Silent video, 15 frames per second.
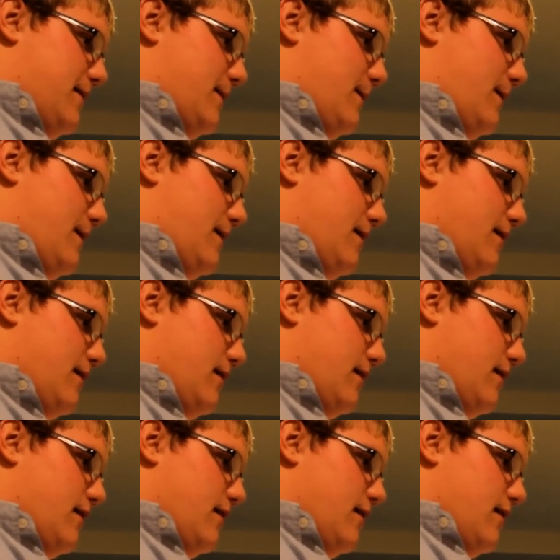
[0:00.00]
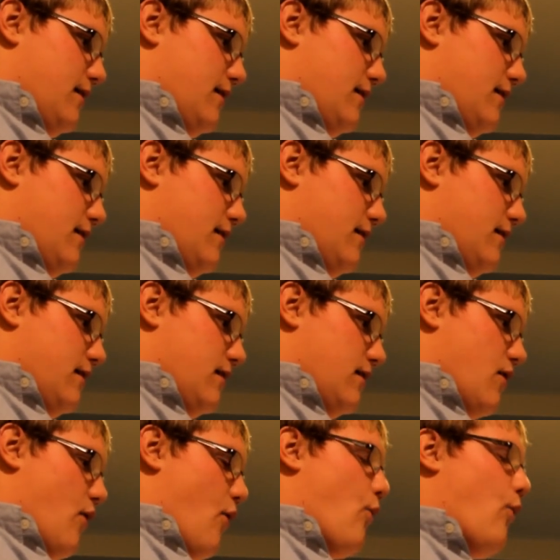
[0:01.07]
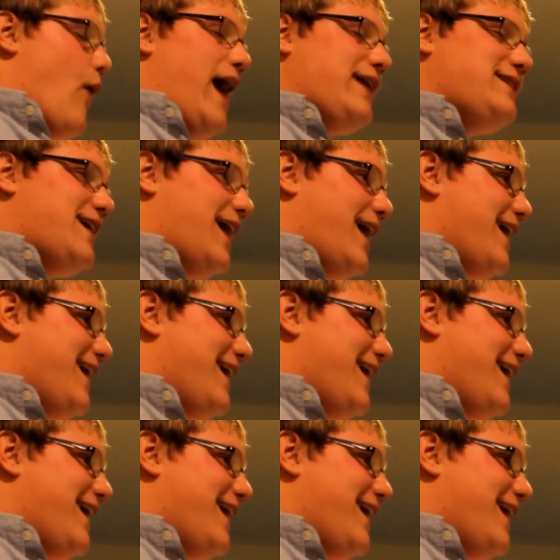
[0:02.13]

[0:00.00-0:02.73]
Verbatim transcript: What time did that happen, sir? What?